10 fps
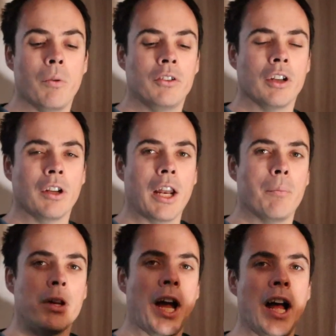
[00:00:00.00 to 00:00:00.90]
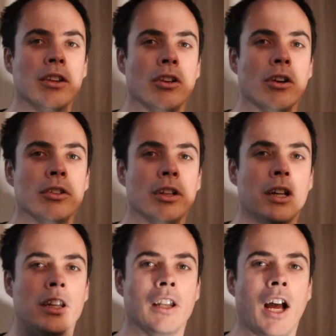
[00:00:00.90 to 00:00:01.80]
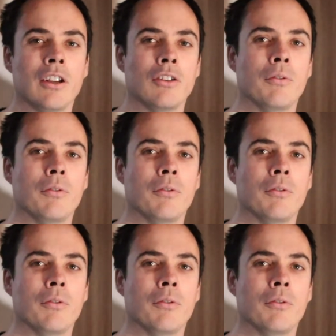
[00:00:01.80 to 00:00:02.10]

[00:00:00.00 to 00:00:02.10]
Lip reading: which you can kind of put your hand on and then hand